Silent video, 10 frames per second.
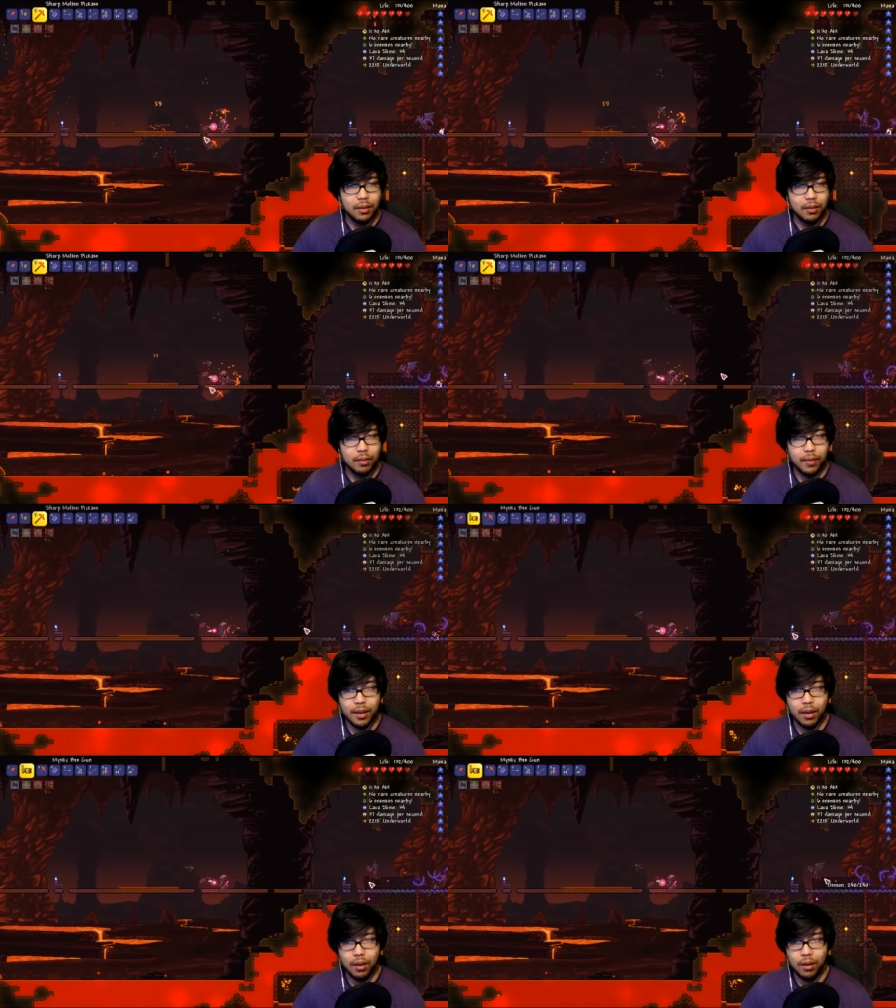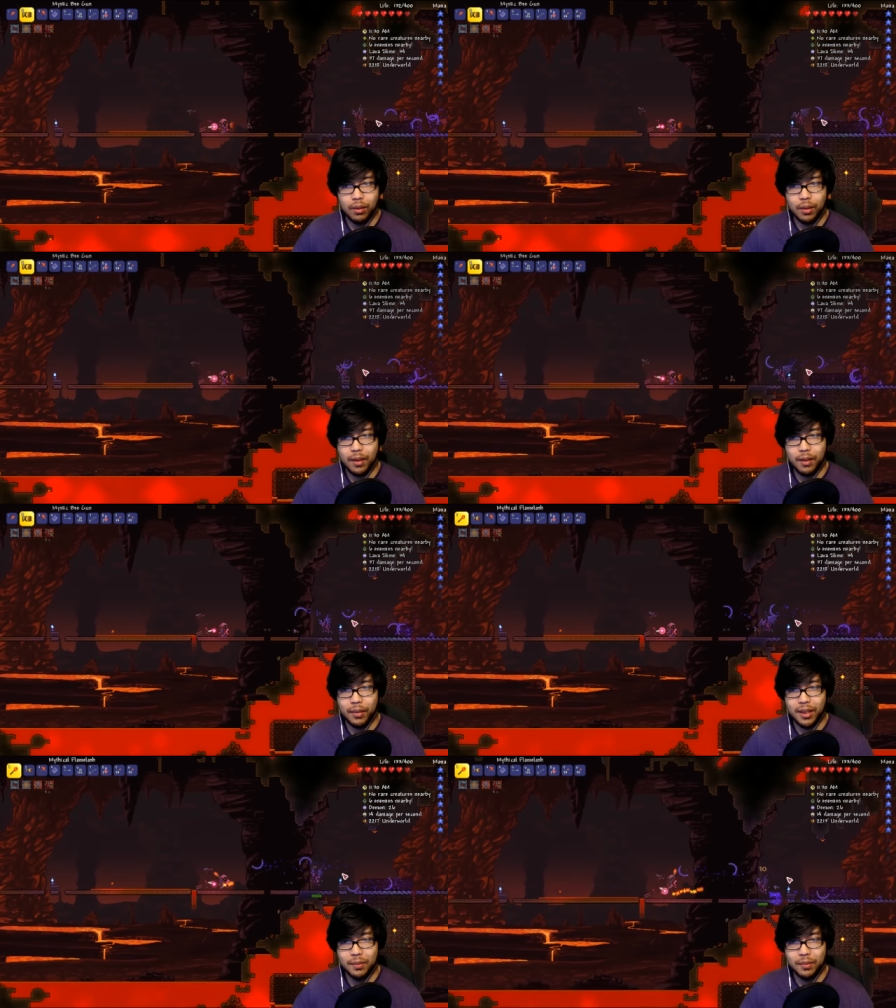Oh, man. oh, come on,
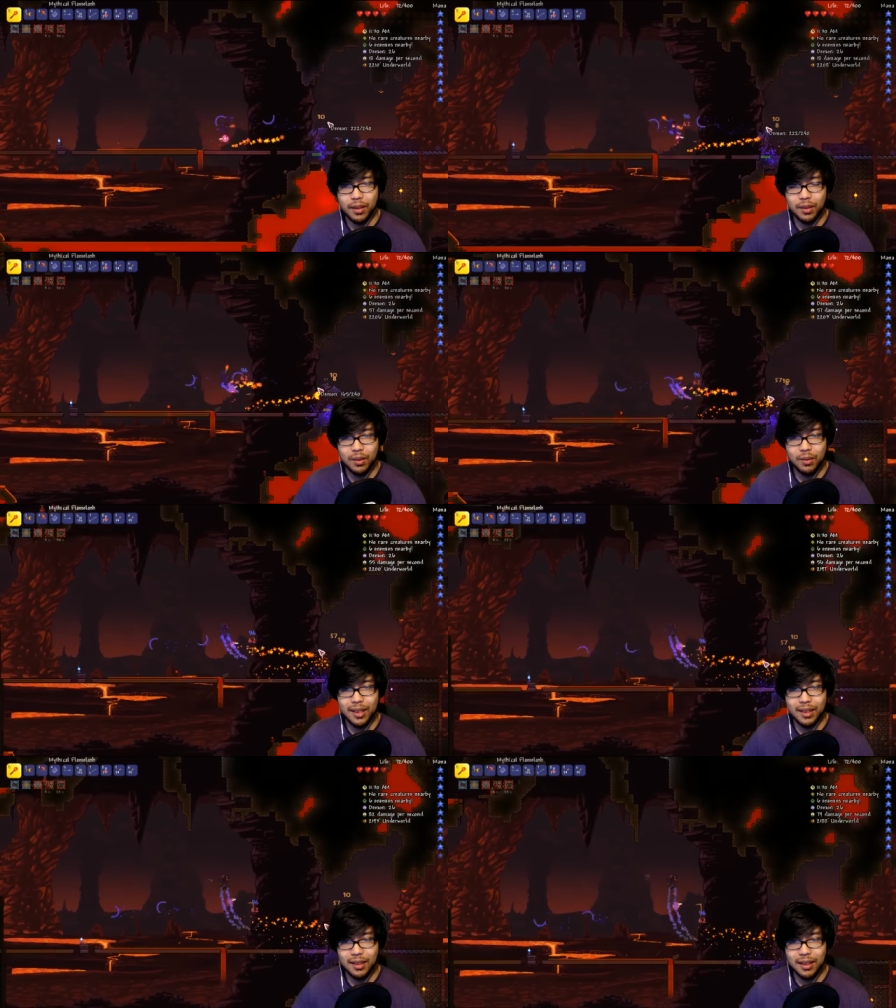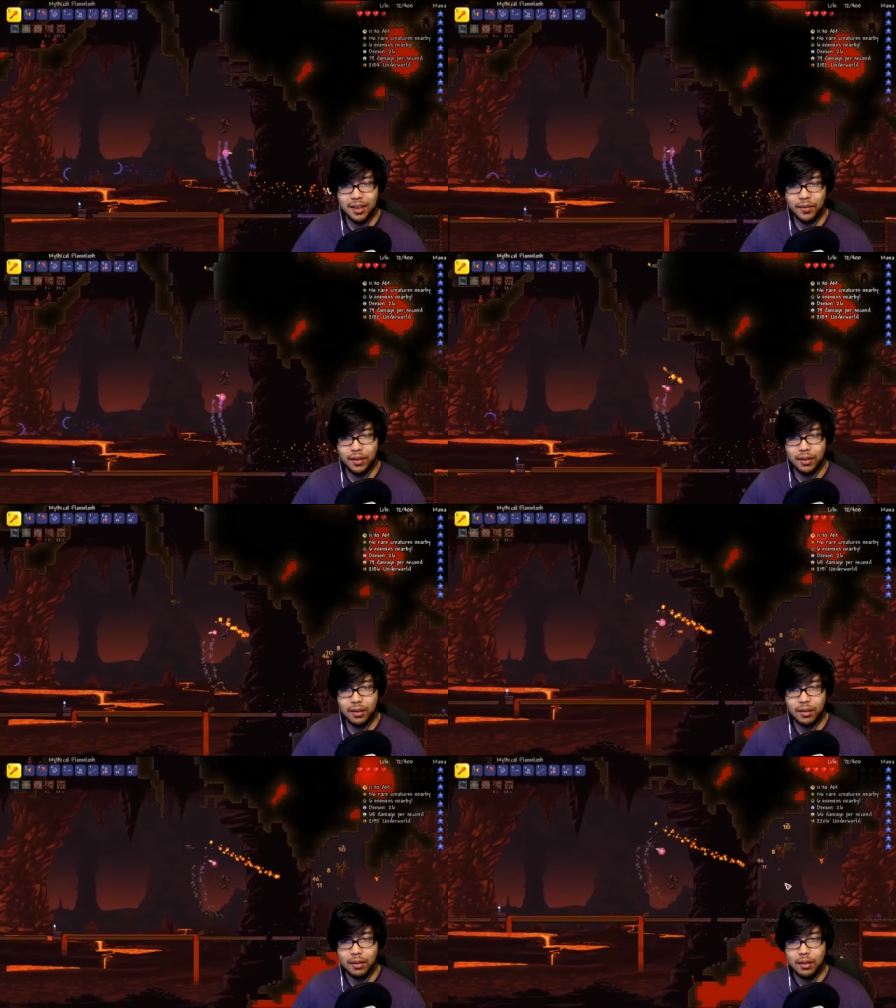please. No, he doesn't have her.
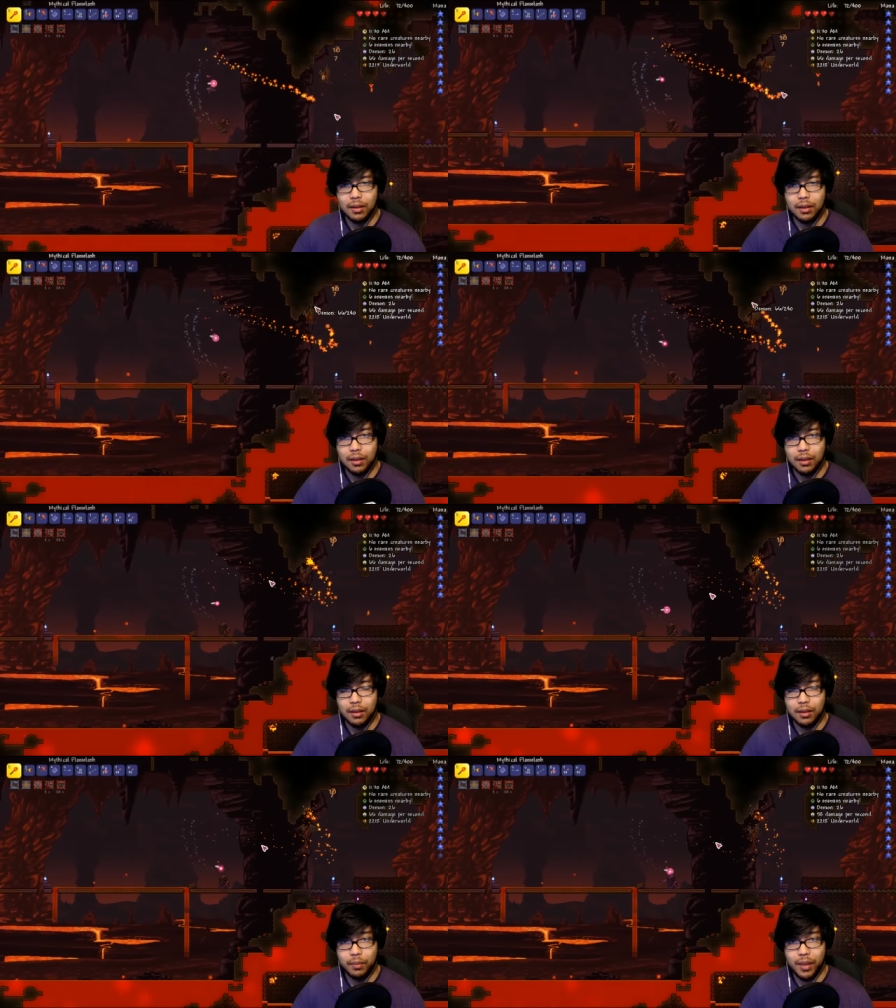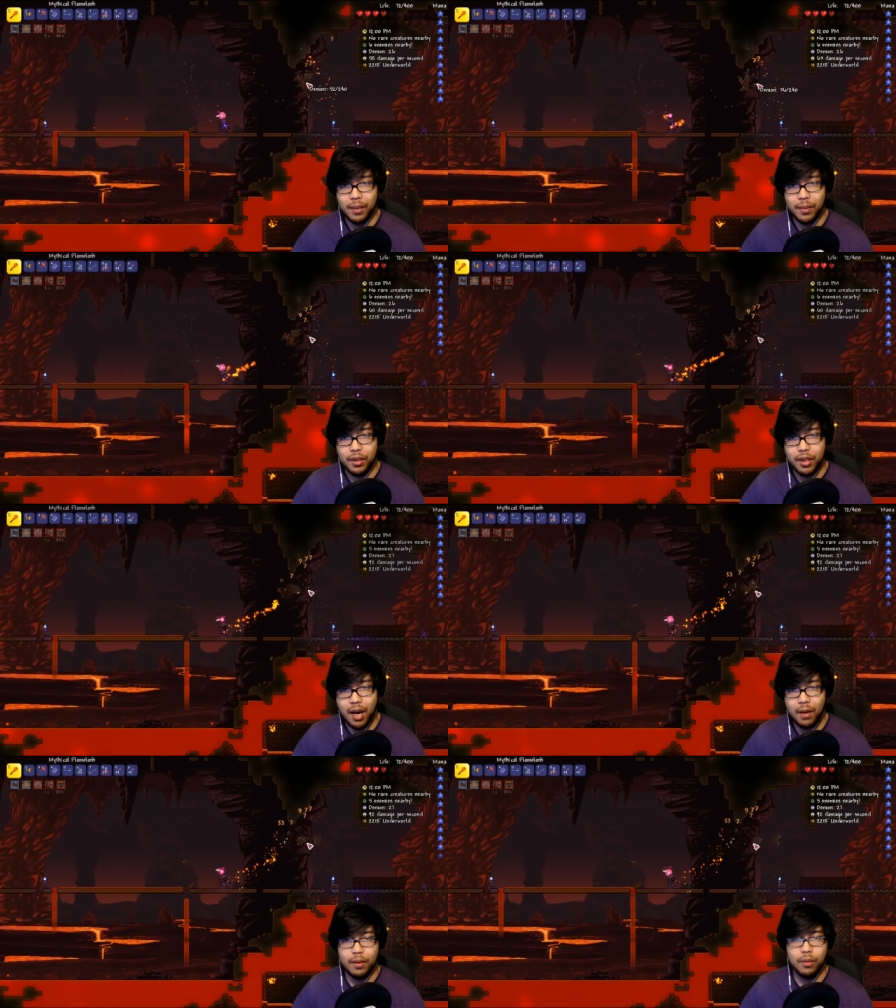Little baby
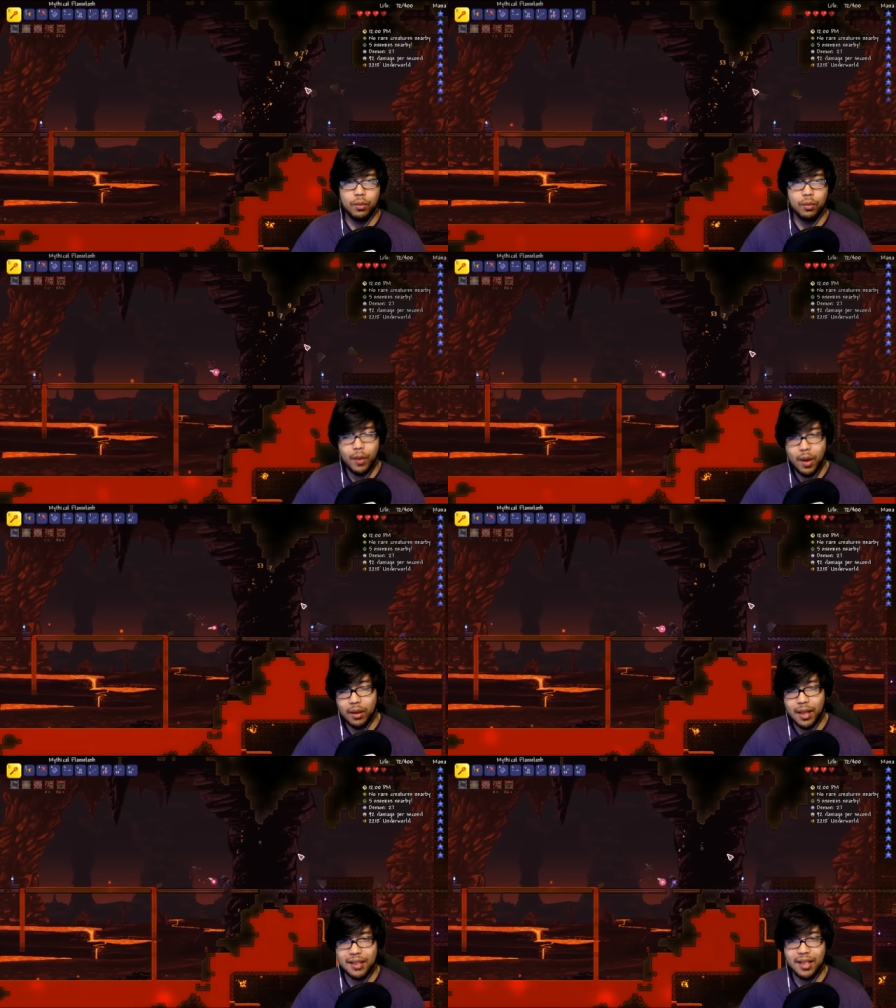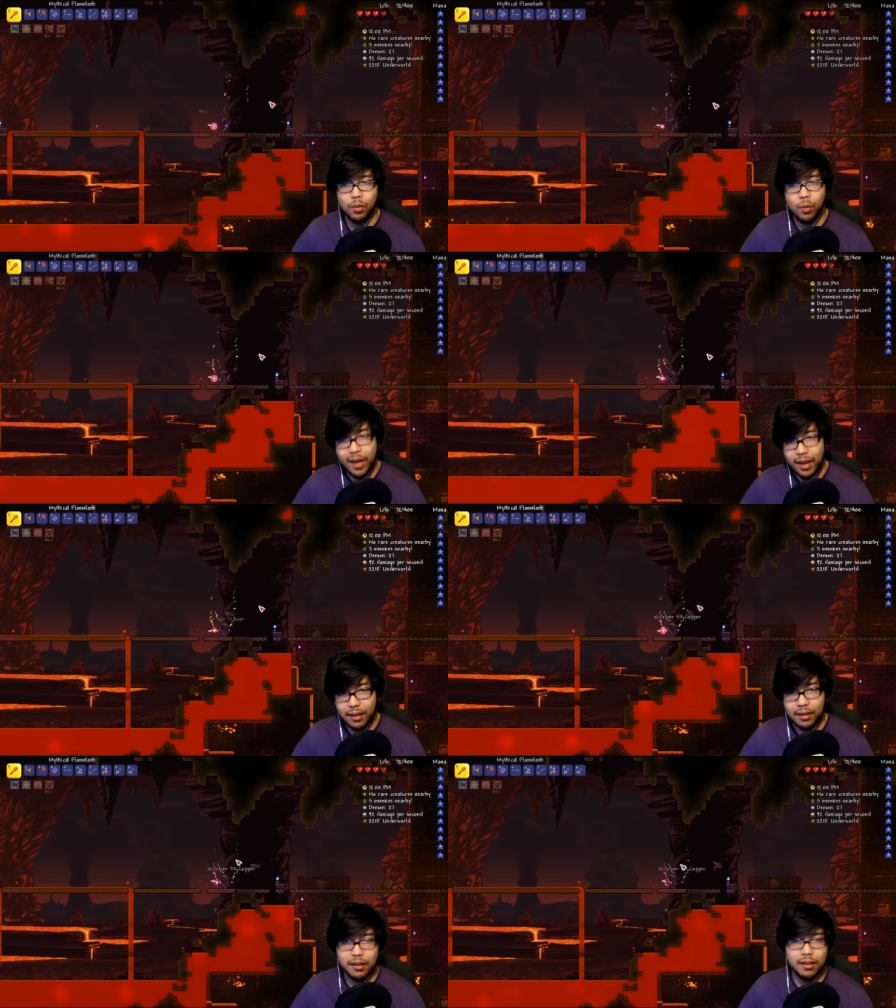Jerry will realize that
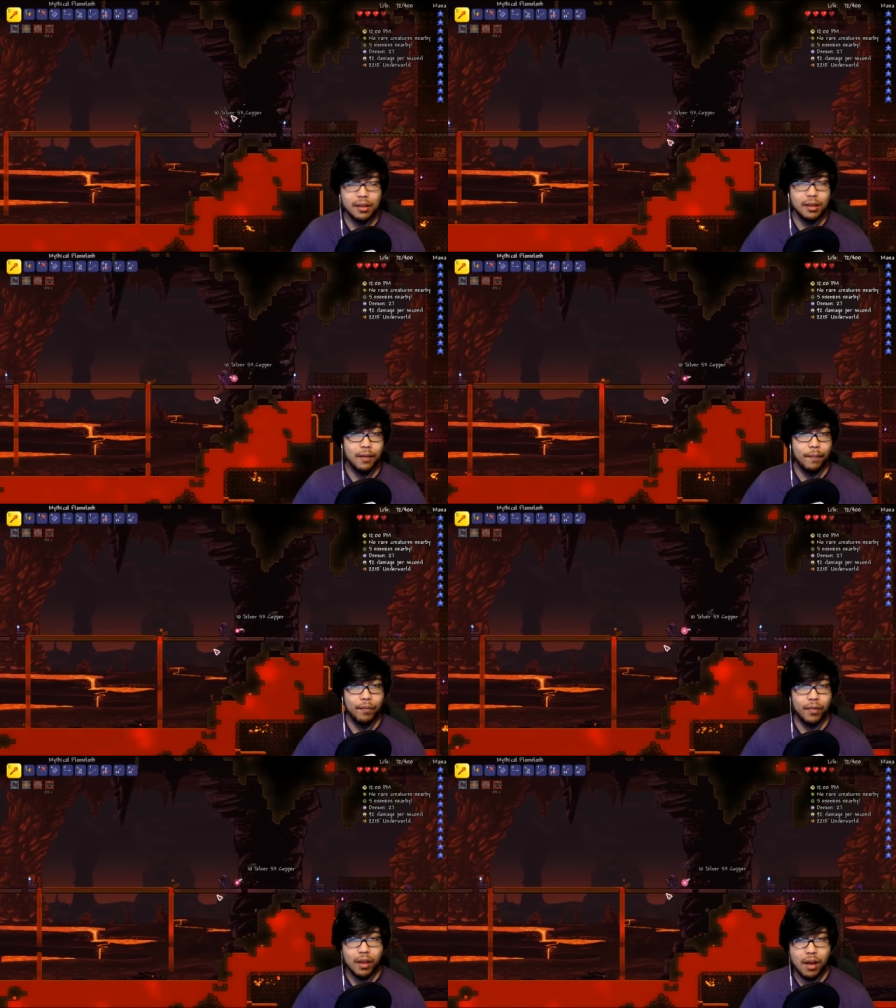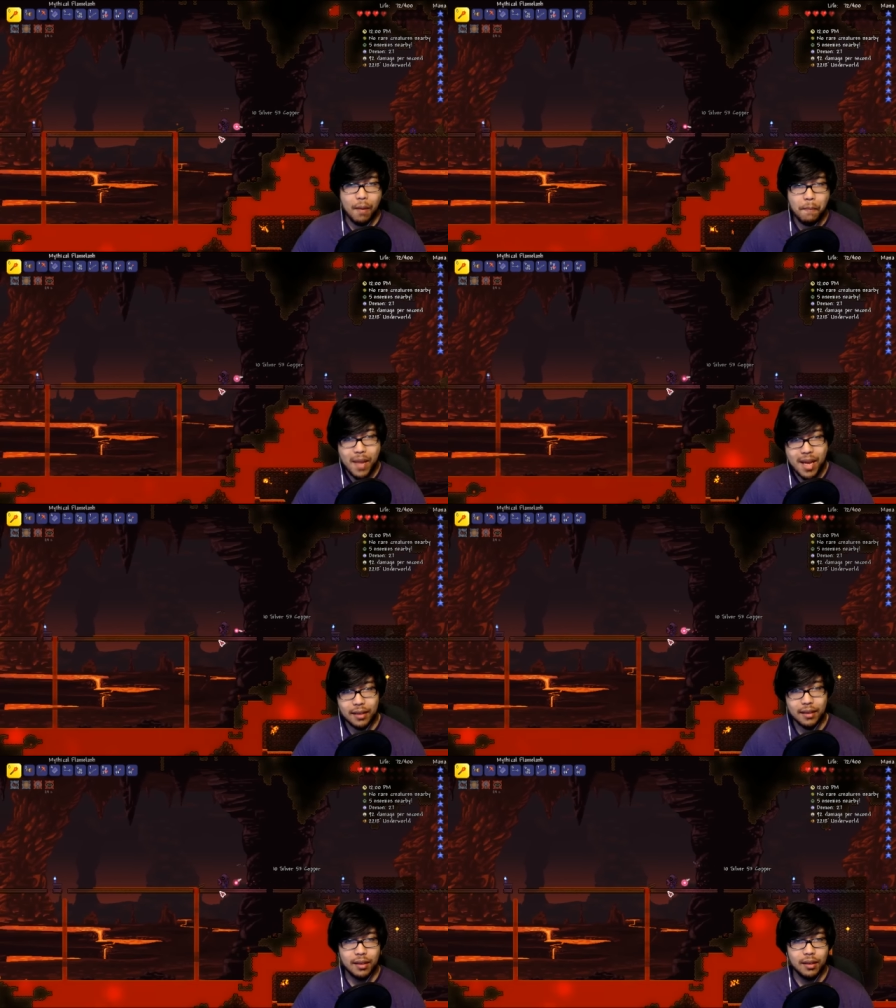wings are
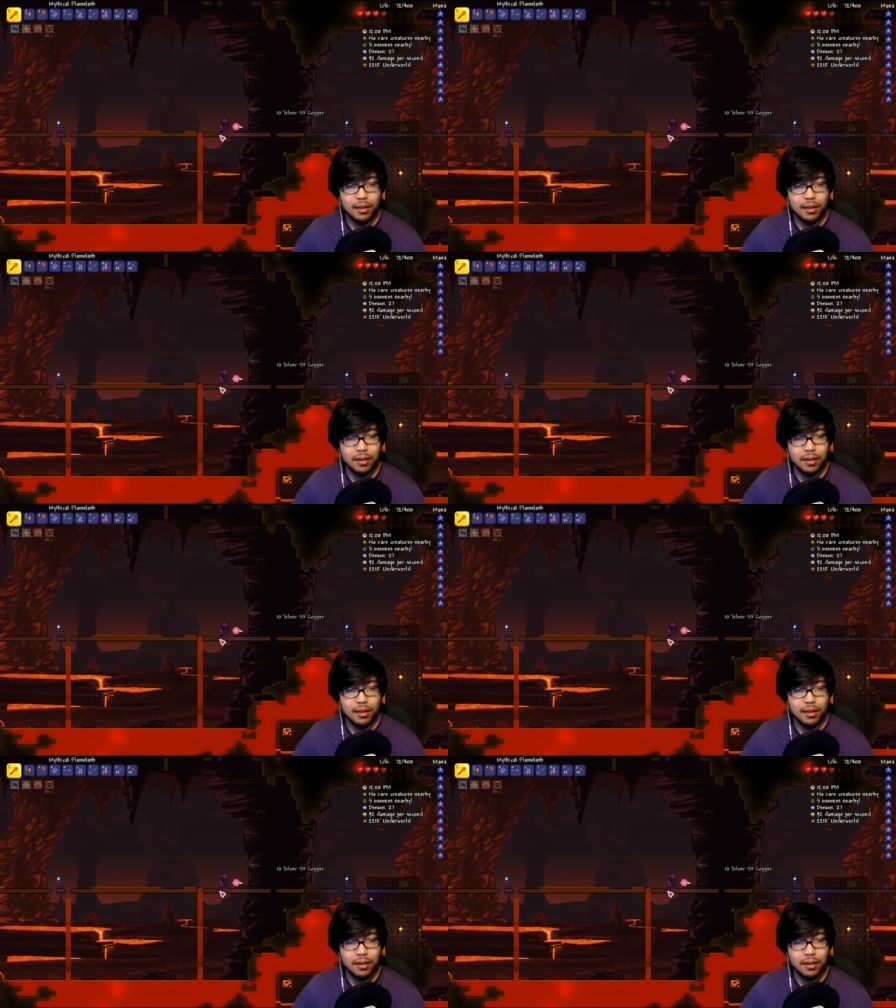meant